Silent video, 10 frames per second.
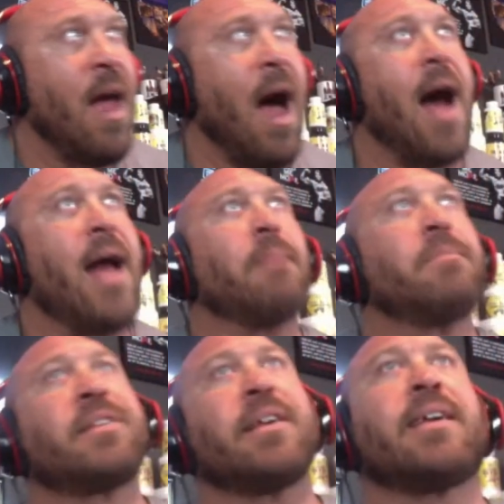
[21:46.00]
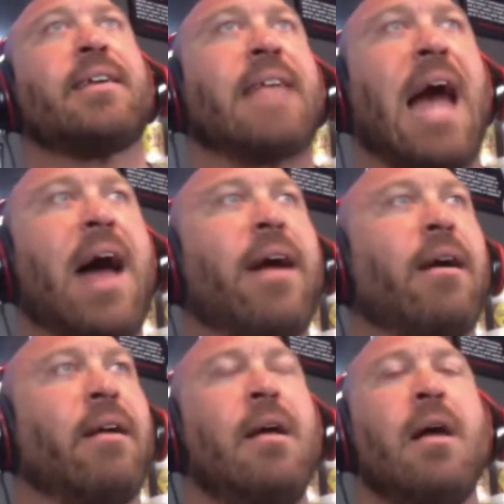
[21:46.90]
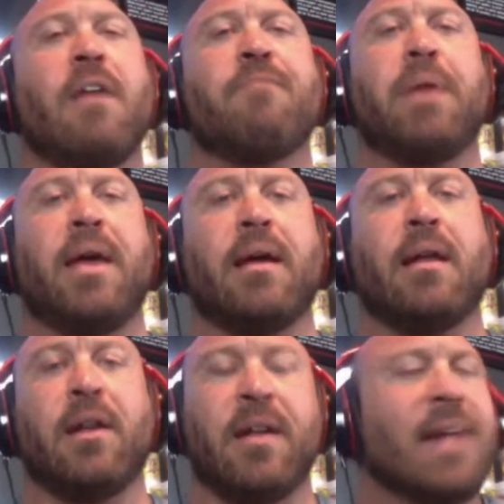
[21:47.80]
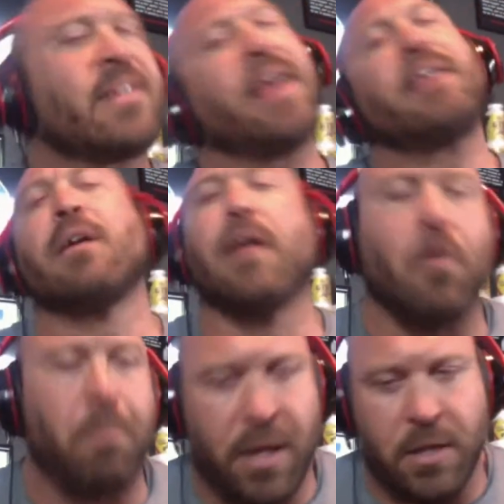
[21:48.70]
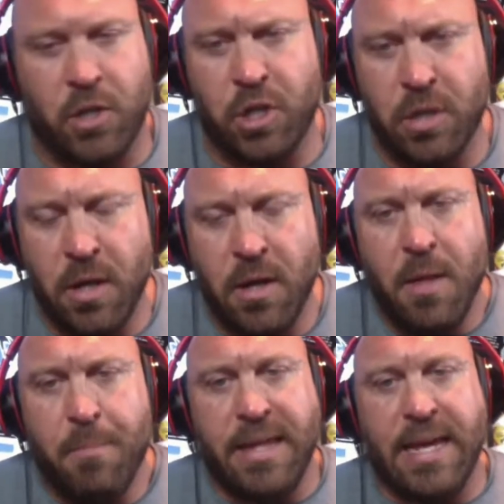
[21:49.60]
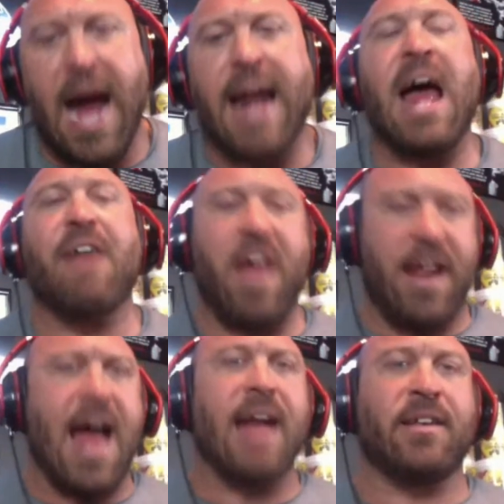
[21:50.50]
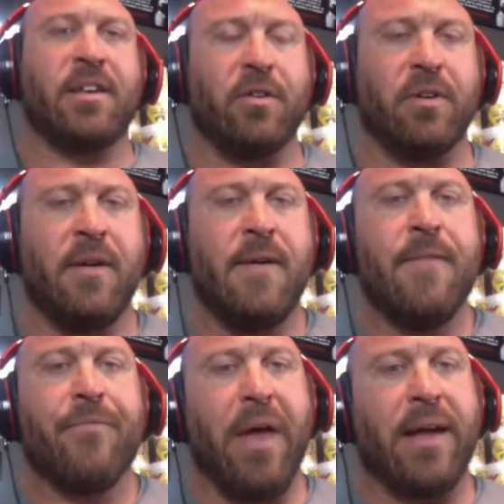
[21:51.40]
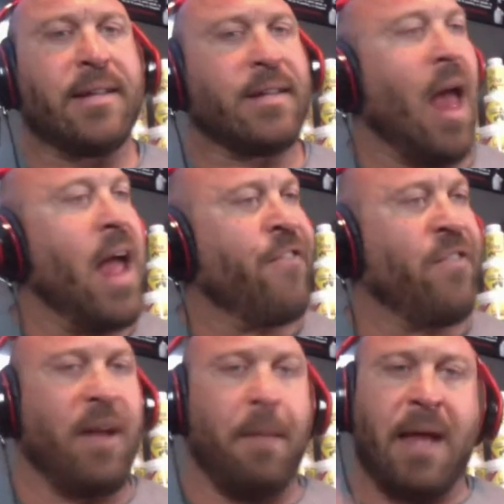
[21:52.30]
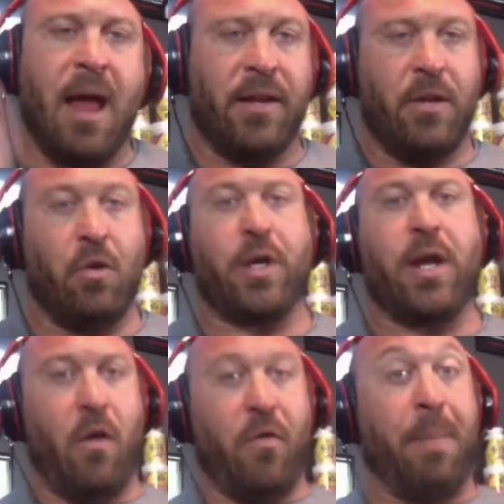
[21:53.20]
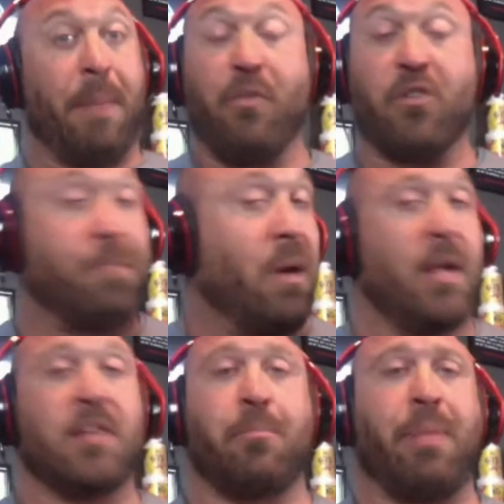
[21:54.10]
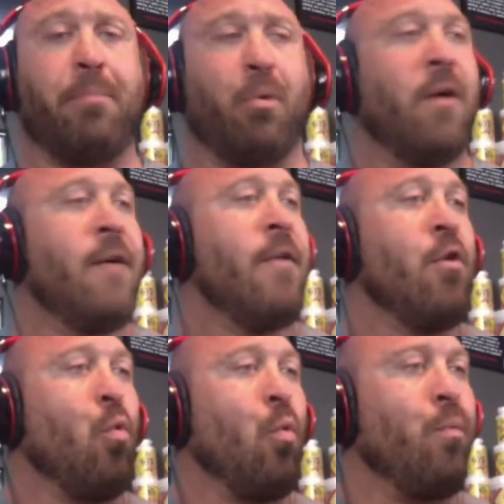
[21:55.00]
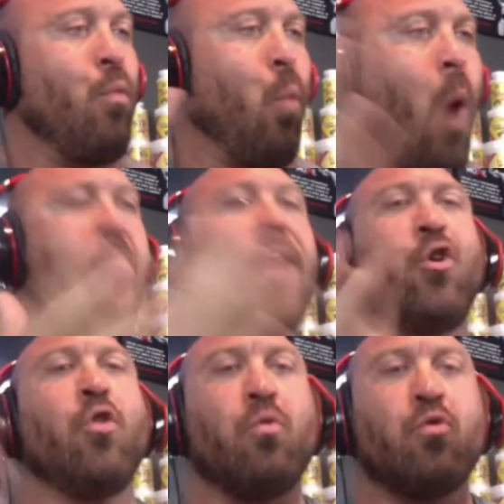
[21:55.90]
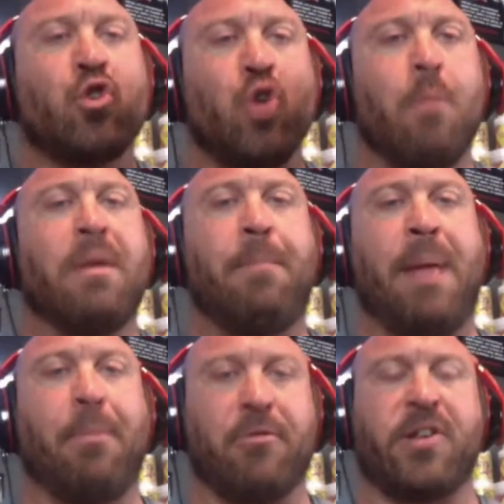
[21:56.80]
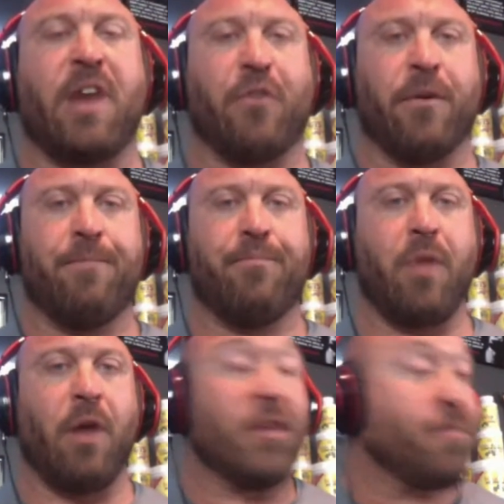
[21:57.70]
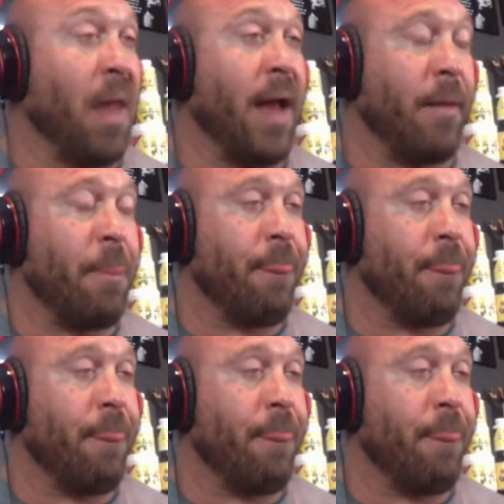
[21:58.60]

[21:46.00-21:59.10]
I am sick and tired of being a little, not saying you're a little bitch, but you got to have that attitude. Like, because life, I'm telling you, look at all the people, there's billions of people. Why do so many people suffer on this planet?